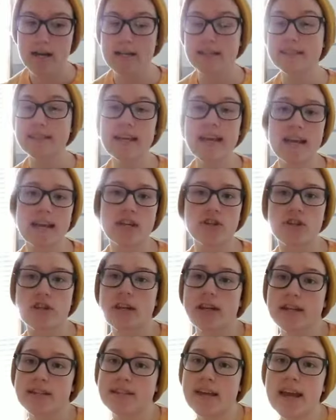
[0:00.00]
Sage.
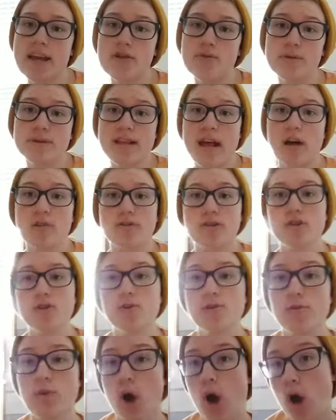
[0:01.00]
Sage was out
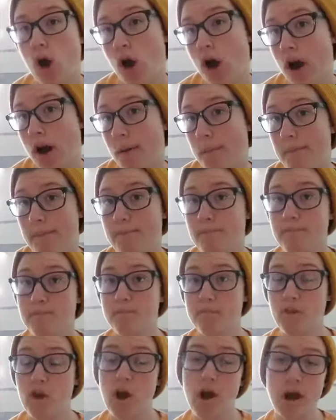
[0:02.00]
to,
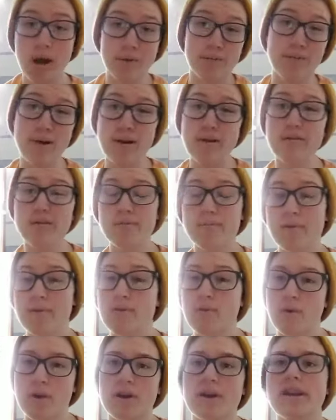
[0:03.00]
our friend group
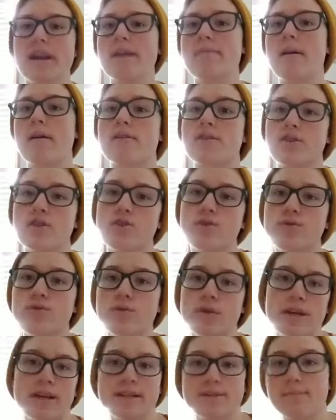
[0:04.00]
before he came out to
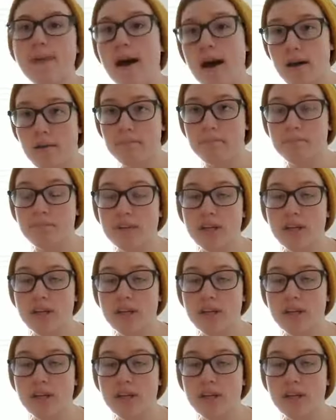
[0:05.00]
his mom.